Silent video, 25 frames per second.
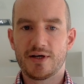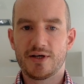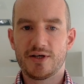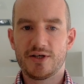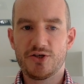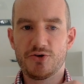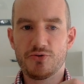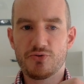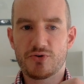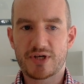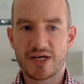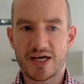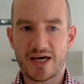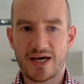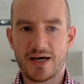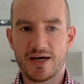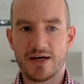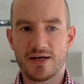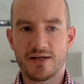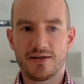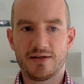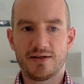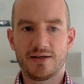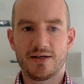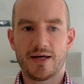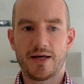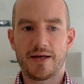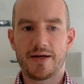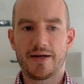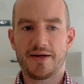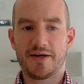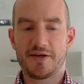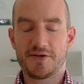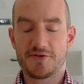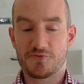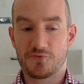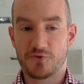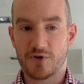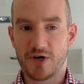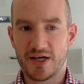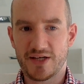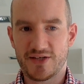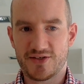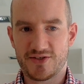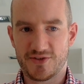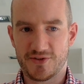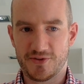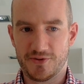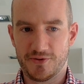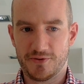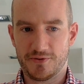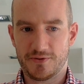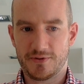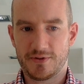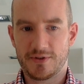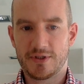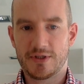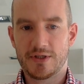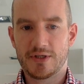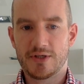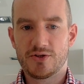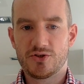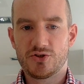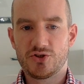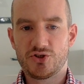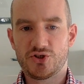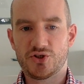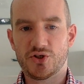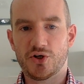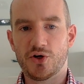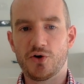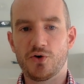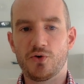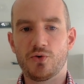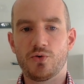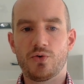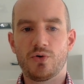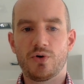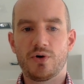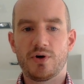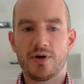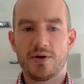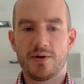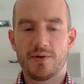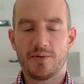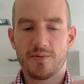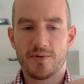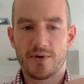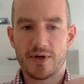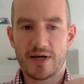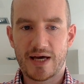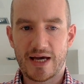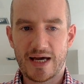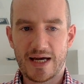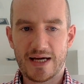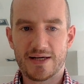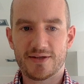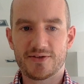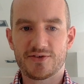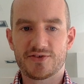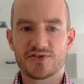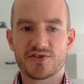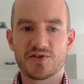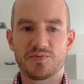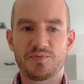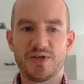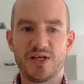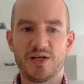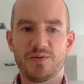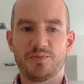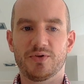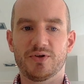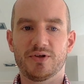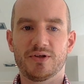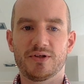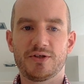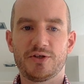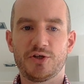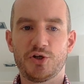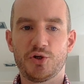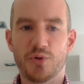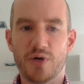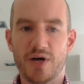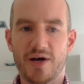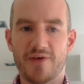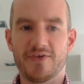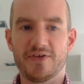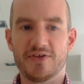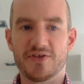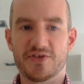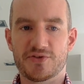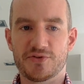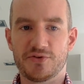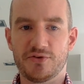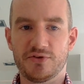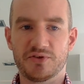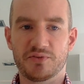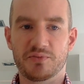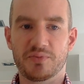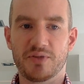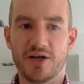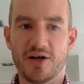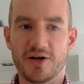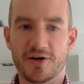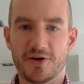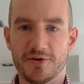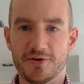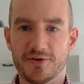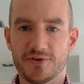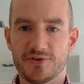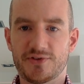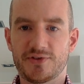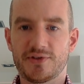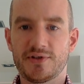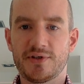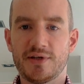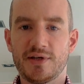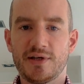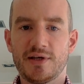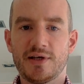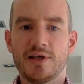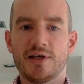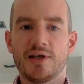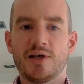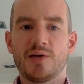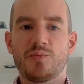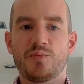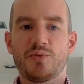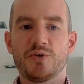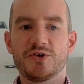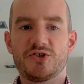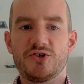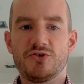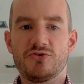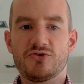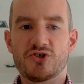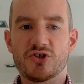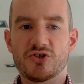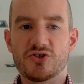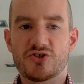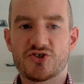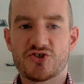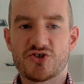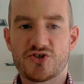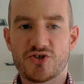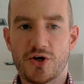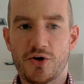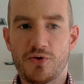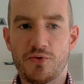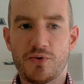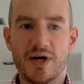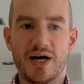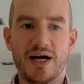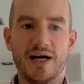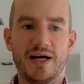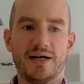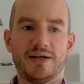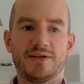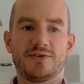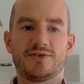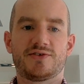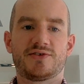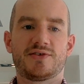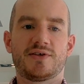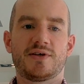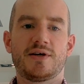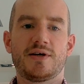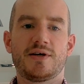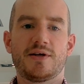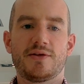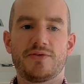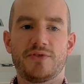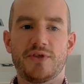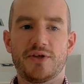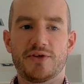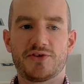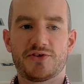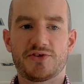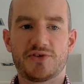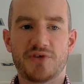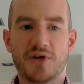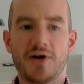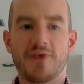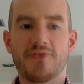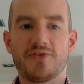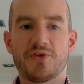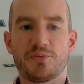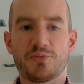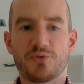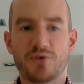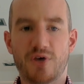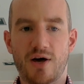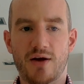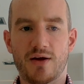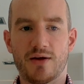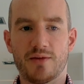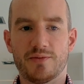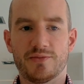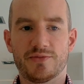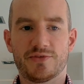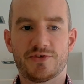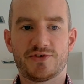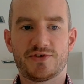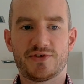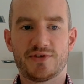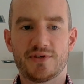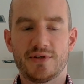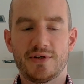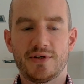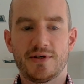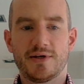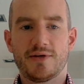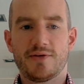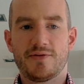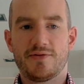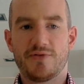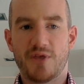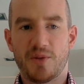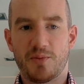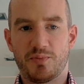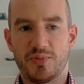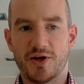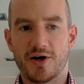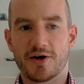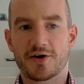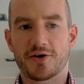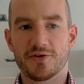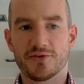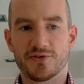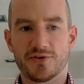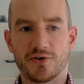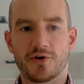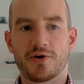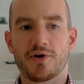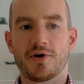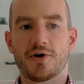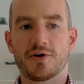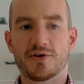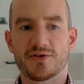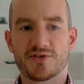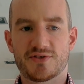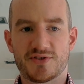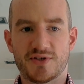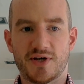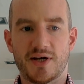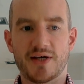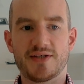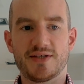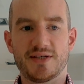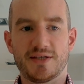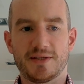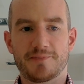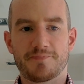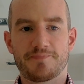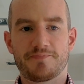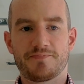You can, and is right to, show ads to people who have installed blockers. But you should show ads that solve the problems that blockers are citing: